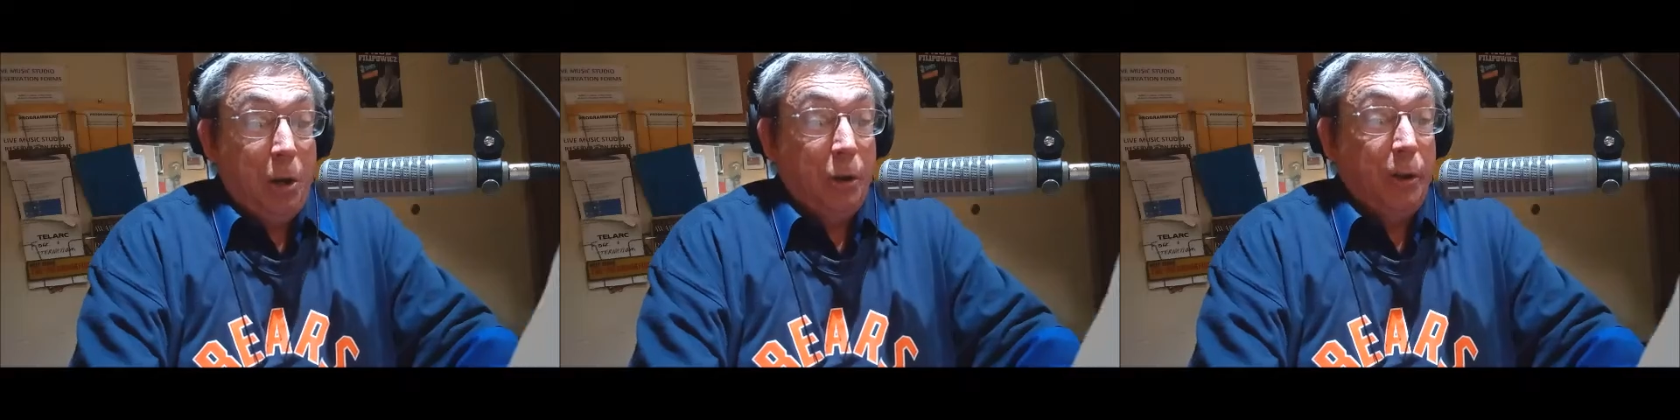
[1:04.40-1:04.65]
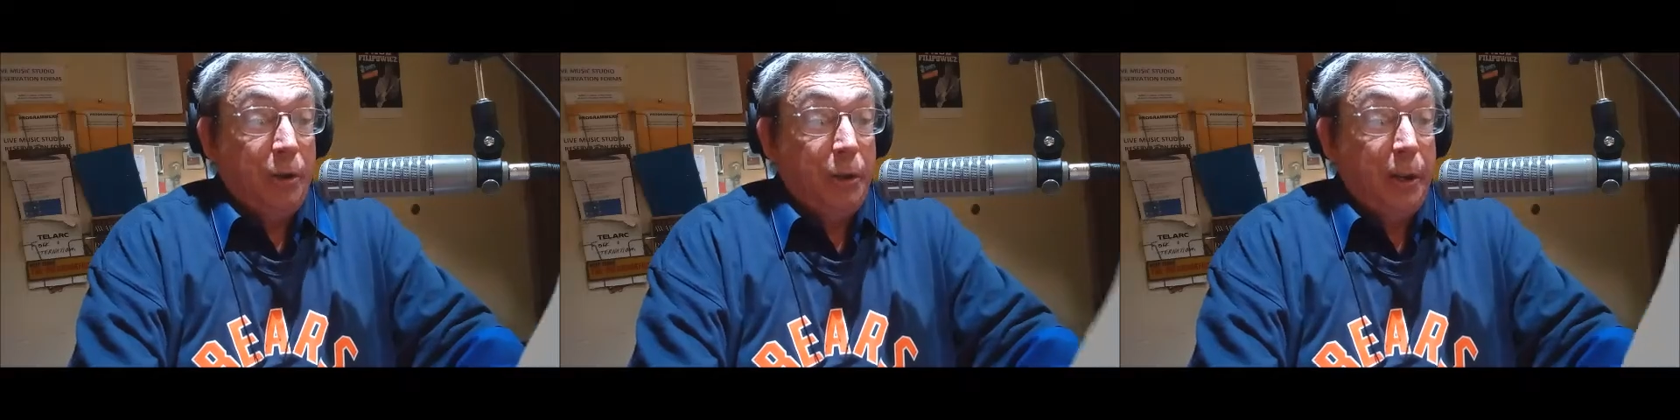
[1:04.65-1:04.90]

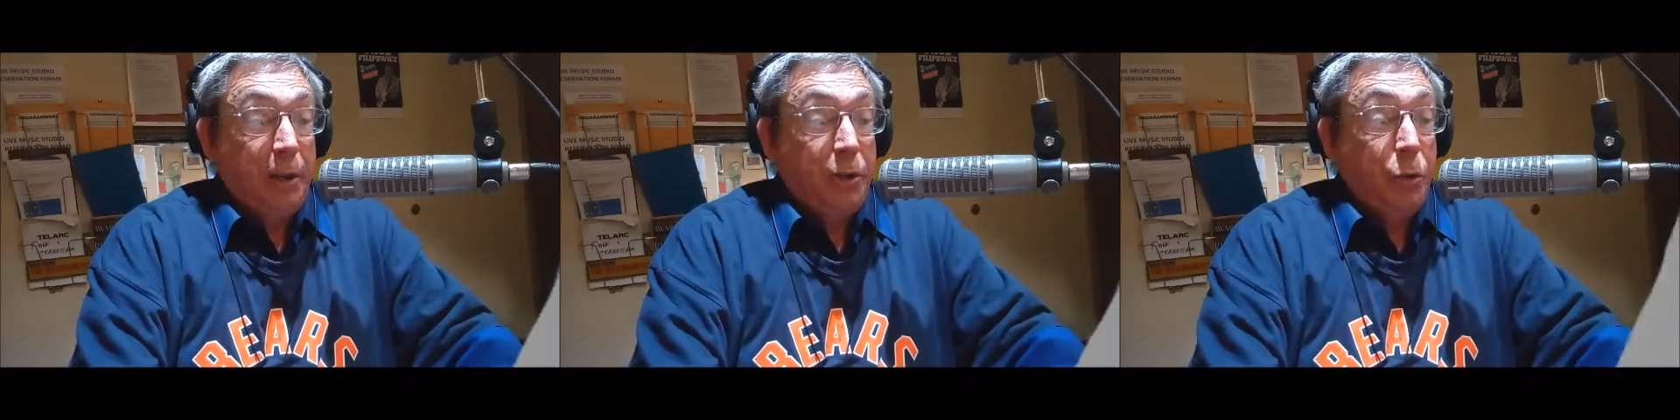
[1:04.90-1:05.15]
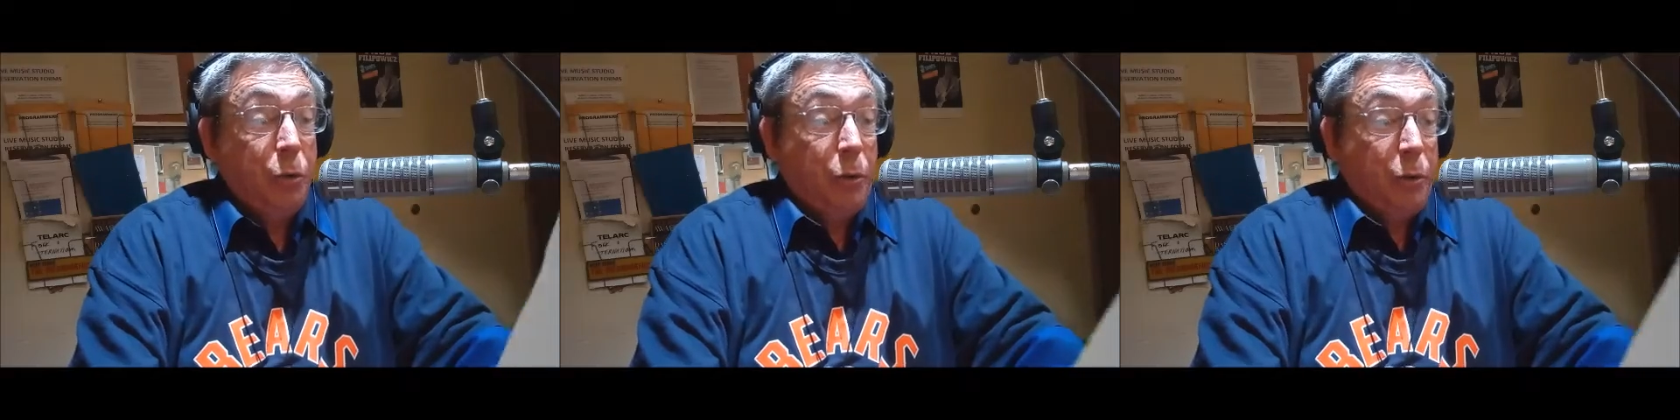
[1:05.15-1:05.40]
Early today,
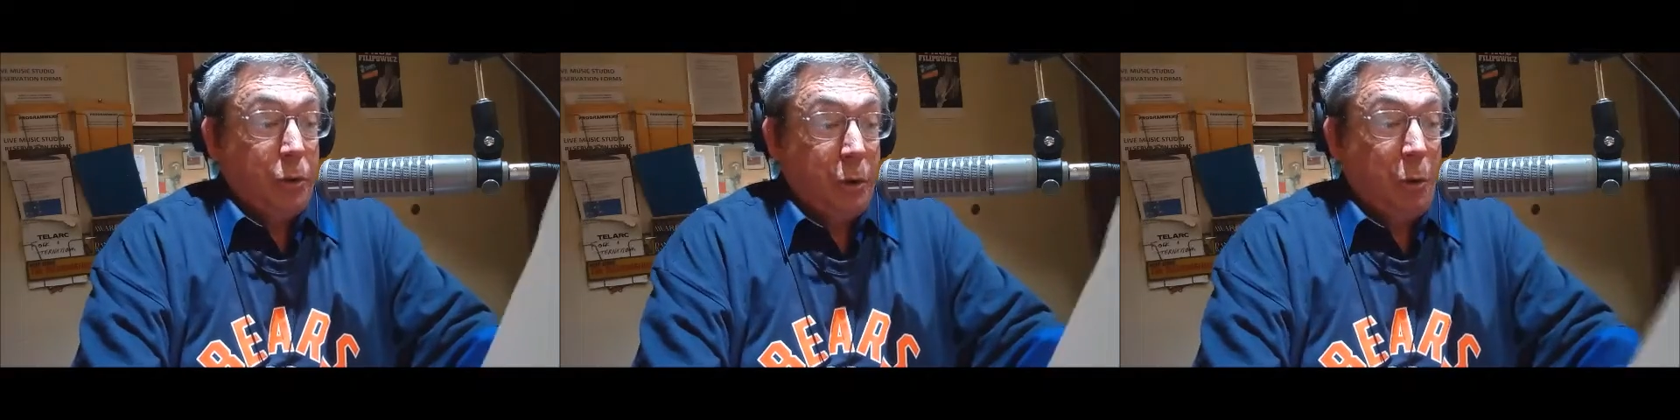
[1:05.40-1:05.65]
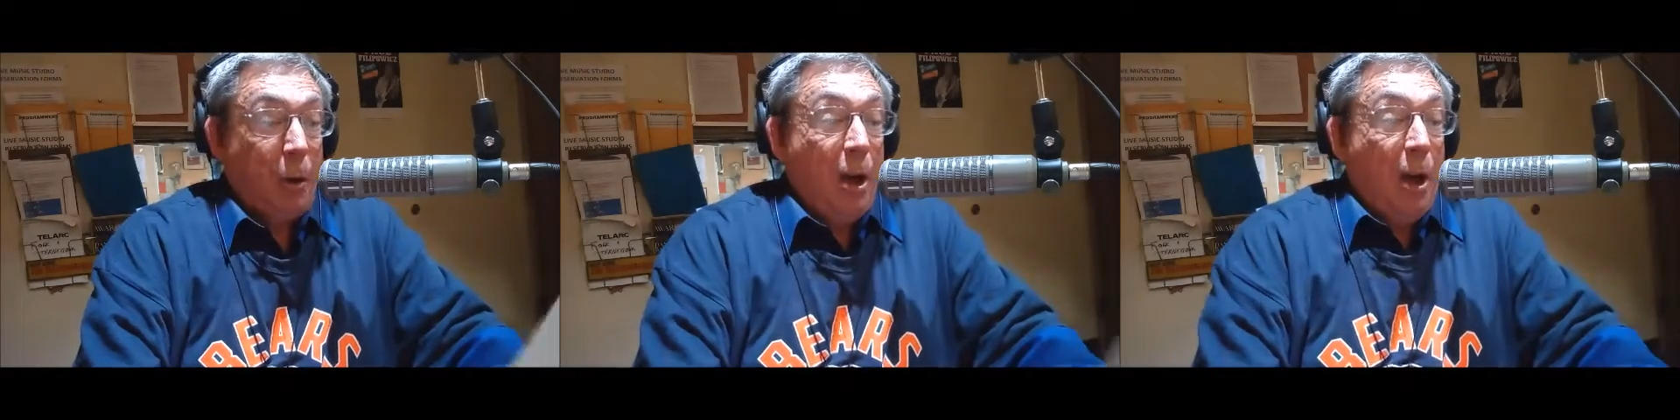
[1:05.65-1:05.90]
too,
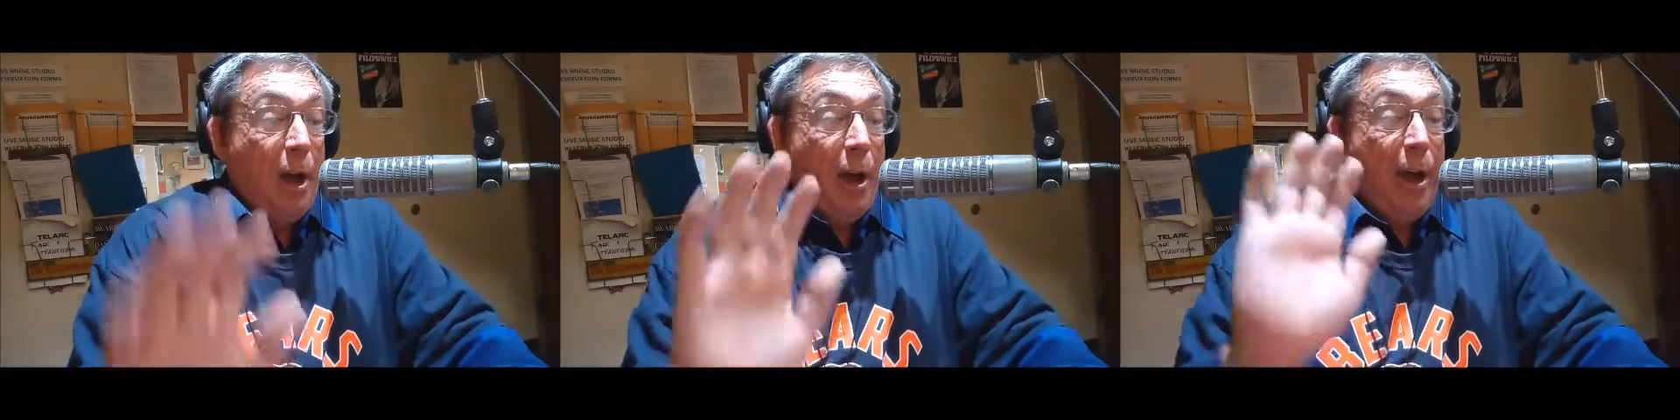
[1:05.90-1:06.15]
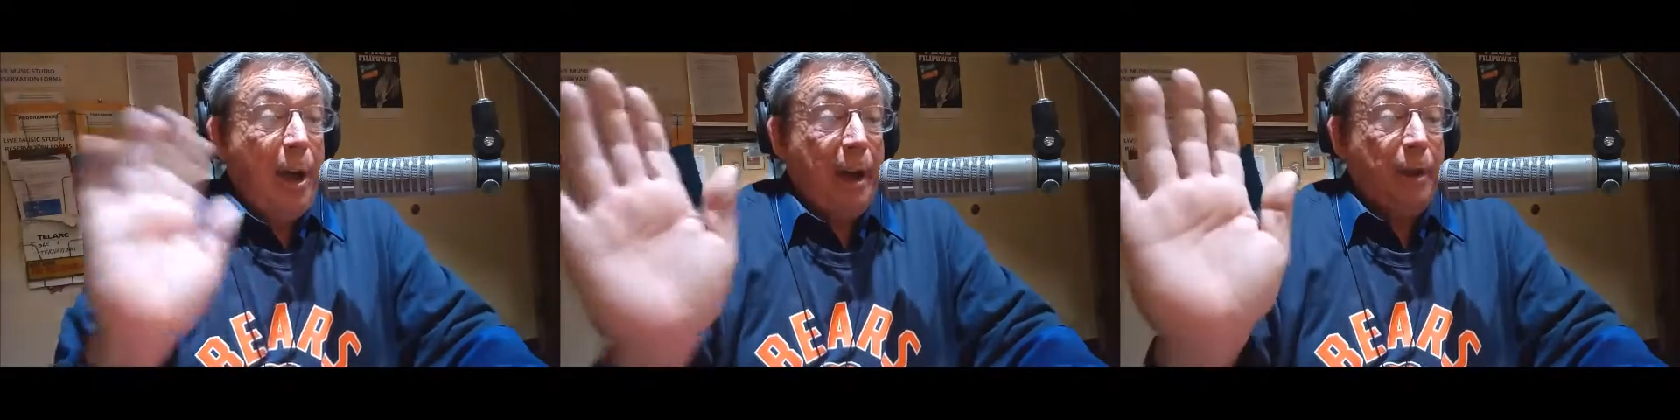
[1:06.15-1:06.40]
too.
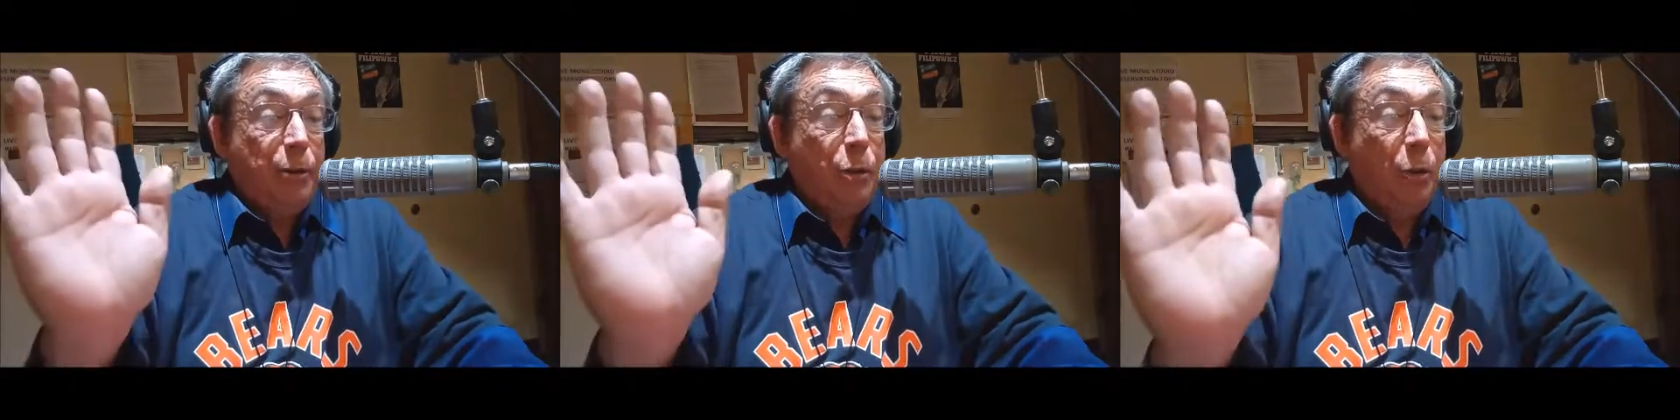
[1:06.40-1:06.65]
Add